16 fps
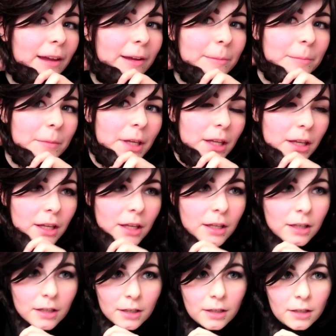am
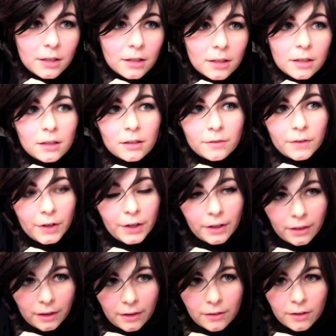
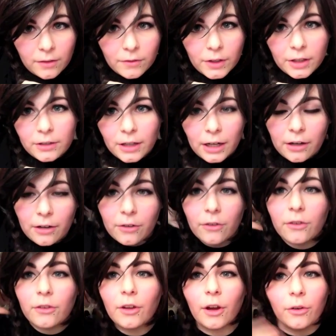very lazy, very tired.
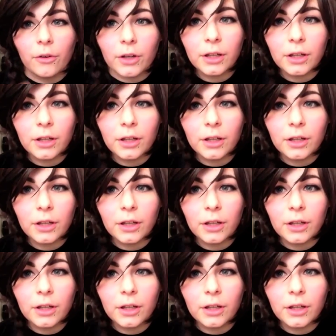So,